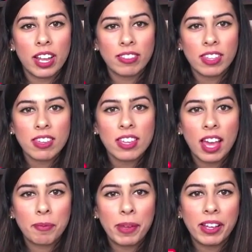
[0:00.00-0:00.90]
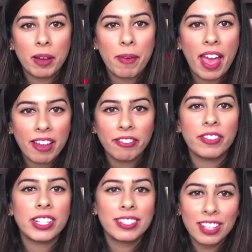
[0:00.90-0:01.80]
I think I pick up
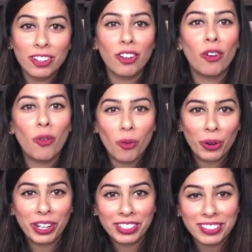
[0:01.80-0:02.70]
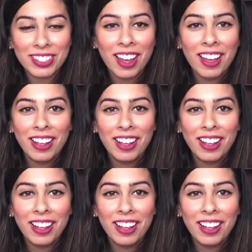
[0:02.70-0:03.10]
every single orange